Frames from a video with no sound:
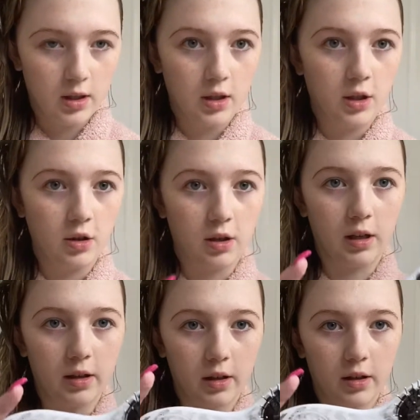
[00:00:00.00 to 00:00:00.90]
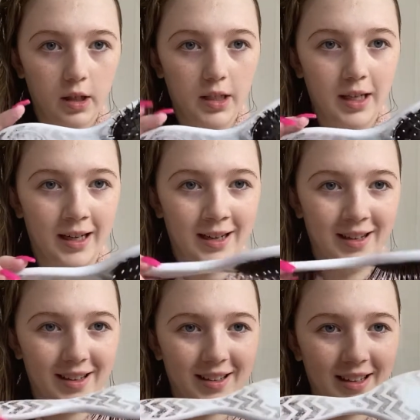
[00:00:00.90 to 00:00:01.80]
you can clearly
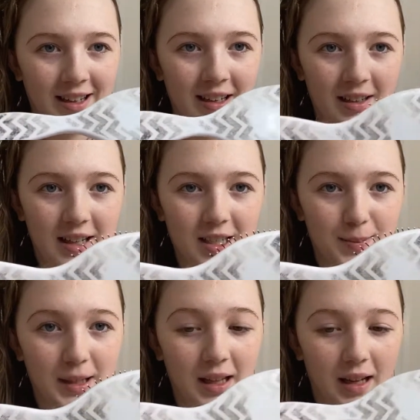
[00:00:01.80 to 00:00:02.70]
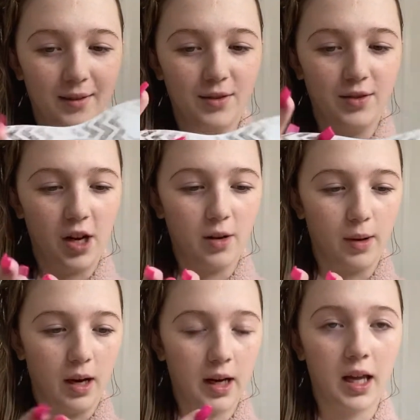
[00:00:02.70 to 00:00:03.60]
tell has been loved very well.
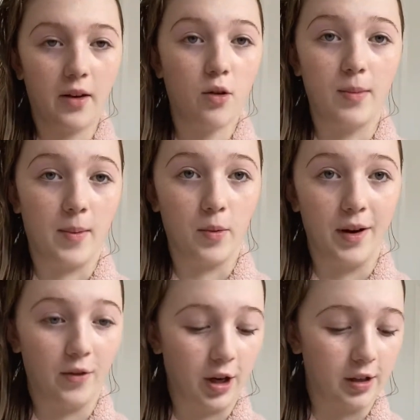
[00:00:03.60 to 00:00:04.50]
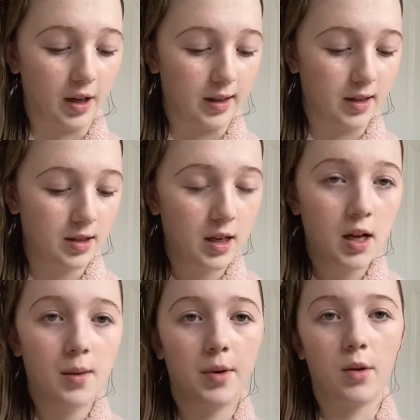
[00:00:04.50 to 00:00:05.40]
I can't even remember whenever I got this,
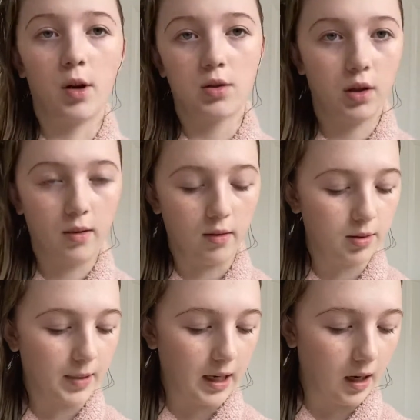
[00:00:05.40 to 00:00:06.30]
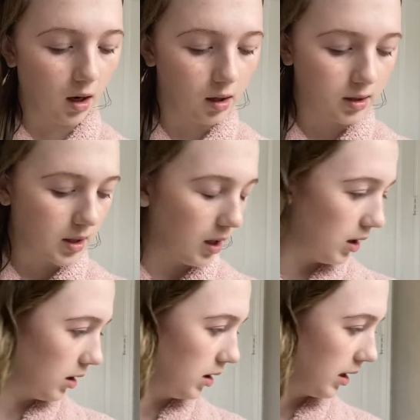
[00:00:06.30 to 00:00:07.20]
but it works really well with my hair because I need to
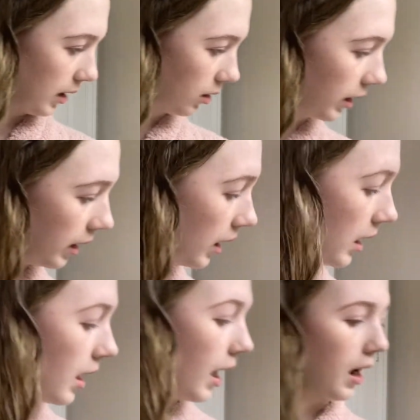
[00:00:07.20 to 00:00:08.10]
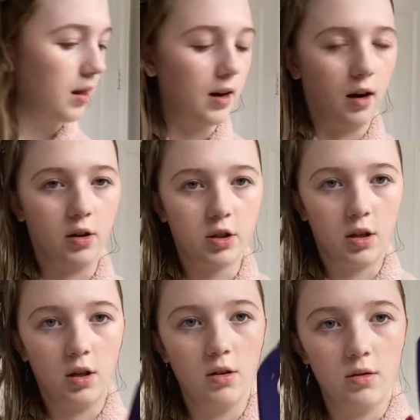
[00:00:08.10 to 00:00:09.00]
detangle it. And then I also
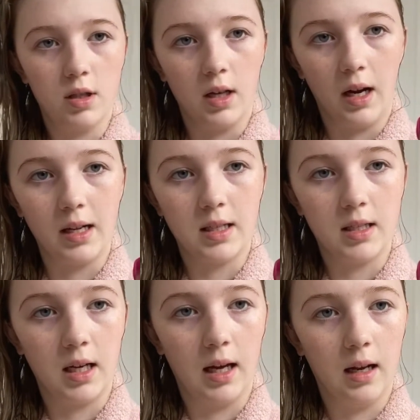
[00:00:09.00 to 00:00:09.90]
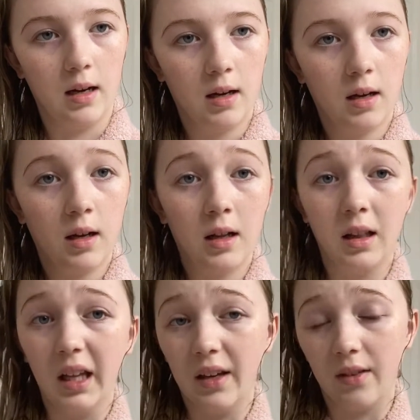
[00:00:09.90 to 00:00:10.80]
use the It's a 10
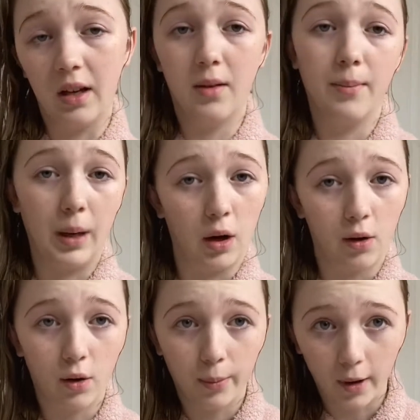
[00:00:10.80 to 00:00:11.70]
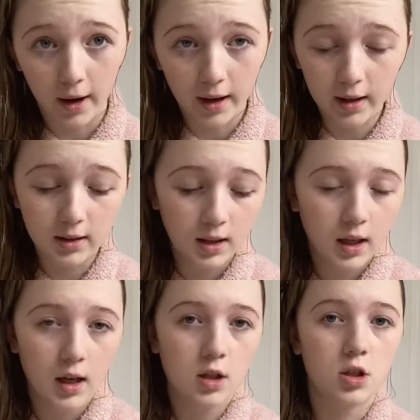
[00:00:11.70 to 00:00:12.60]
Leave-In Miracle product.
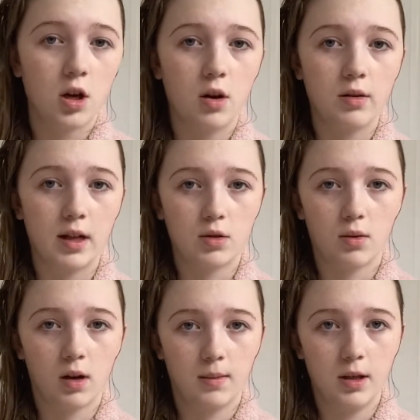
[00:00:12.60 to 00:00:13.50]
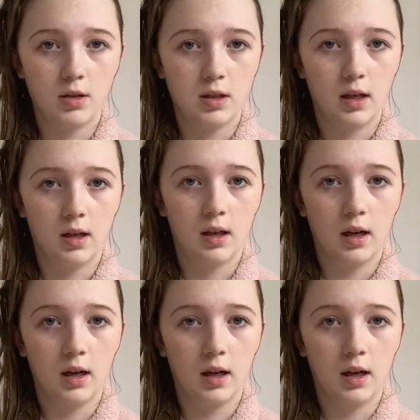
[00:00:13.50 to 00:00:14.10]
So that's what we're gonna be using